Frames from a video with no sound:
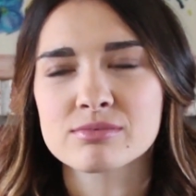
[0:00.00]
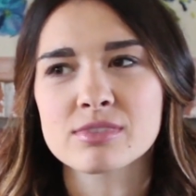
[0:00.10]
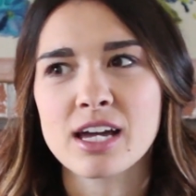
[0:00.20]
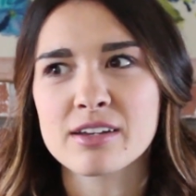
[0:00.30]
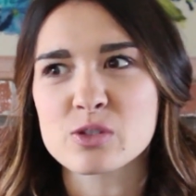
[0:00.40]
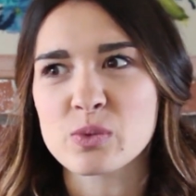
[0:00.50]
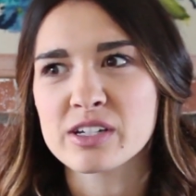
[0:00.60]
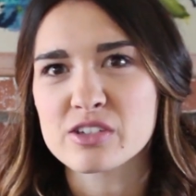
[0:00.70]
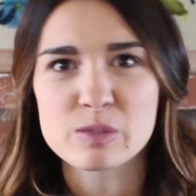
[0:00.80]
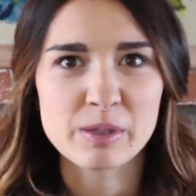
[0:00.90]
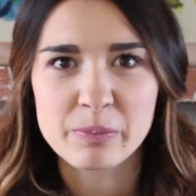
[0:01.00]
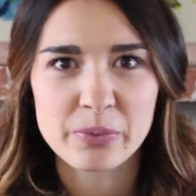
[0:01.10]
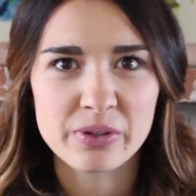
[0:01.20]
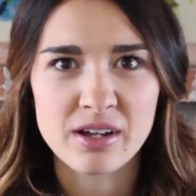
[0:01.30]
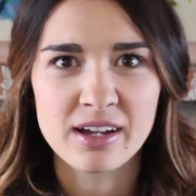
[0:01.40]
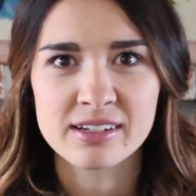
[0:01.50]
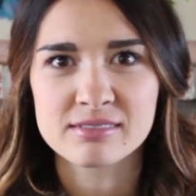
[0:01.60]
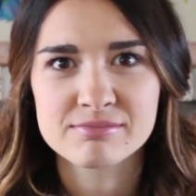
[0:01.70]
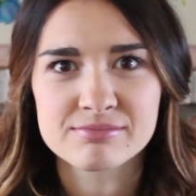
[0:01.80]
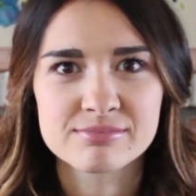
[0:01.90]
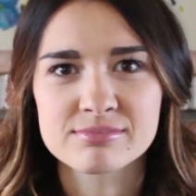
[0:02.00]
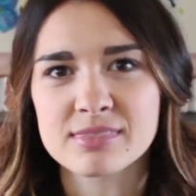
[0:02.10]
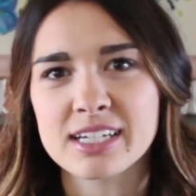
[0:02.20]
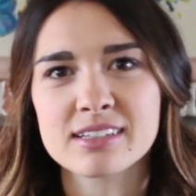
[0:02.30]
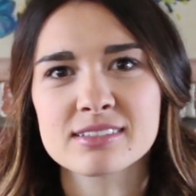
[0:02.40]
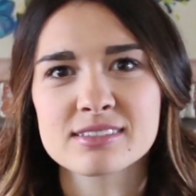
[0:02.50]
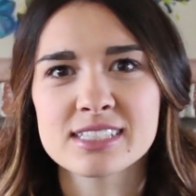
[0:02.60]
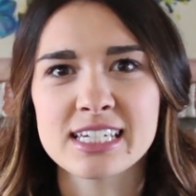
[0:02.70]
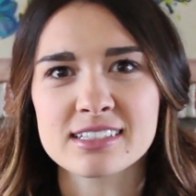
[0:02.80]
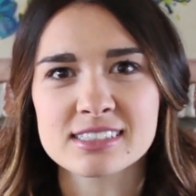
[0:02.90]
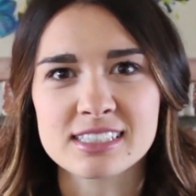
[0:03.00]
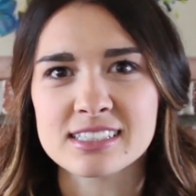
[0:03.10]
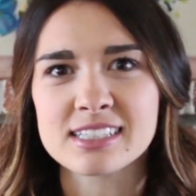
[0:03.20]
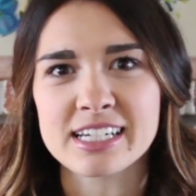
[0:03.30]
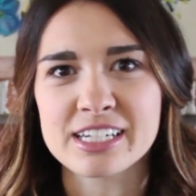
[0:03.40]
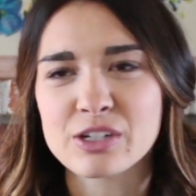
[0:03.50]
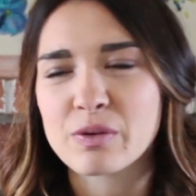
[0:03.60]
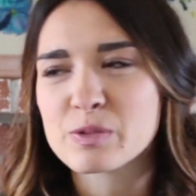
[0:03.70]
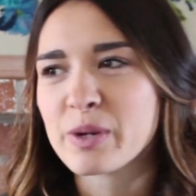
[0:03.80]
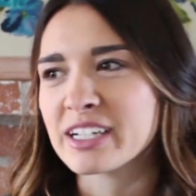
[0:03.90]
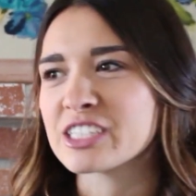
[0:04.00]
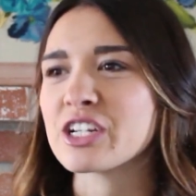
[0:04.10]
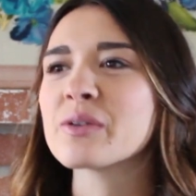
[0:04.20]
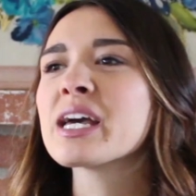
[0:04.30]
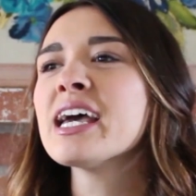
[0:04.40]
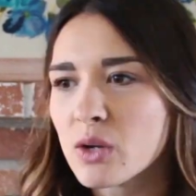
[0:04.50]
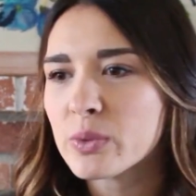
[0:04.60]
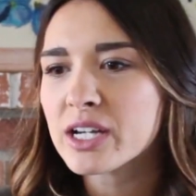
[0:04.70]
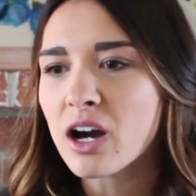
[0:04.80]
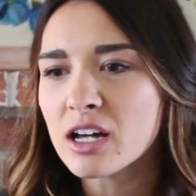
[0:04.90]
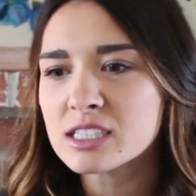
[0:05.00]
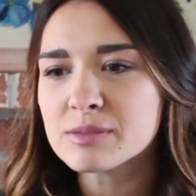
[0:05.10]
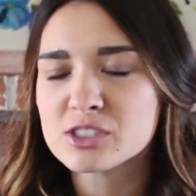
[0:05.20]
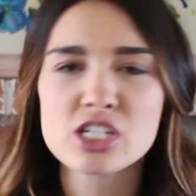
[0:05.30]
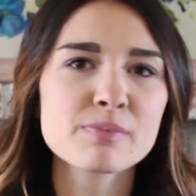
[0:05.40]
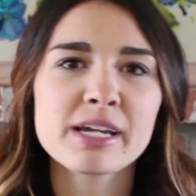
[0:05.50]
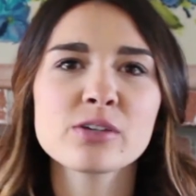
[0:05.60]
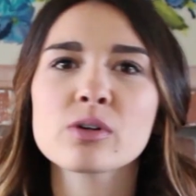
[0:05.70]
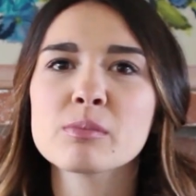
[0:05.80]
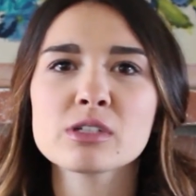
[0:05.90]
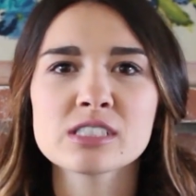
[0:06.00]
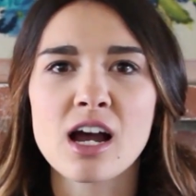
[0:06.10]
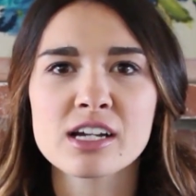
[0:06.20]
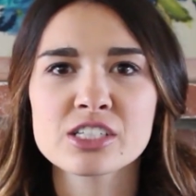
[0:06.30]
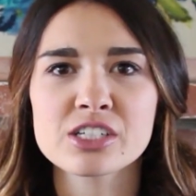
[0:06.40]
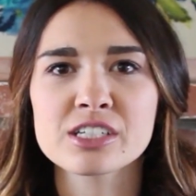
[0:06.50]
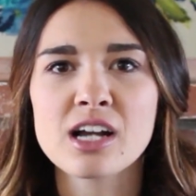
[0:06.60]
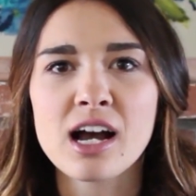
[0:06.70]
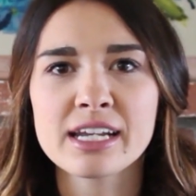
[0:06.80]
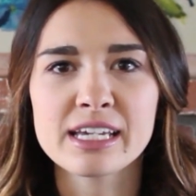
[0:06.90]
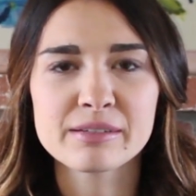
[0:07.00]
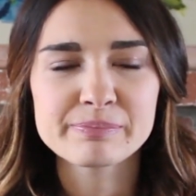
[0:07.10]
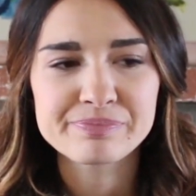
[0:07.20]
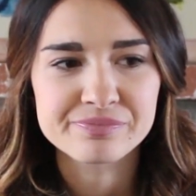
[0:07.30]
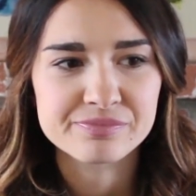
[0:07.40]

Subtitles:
thought I was one of those people on like TLC's I didn't know I was pregnant show. We called just my normal doctor, got in.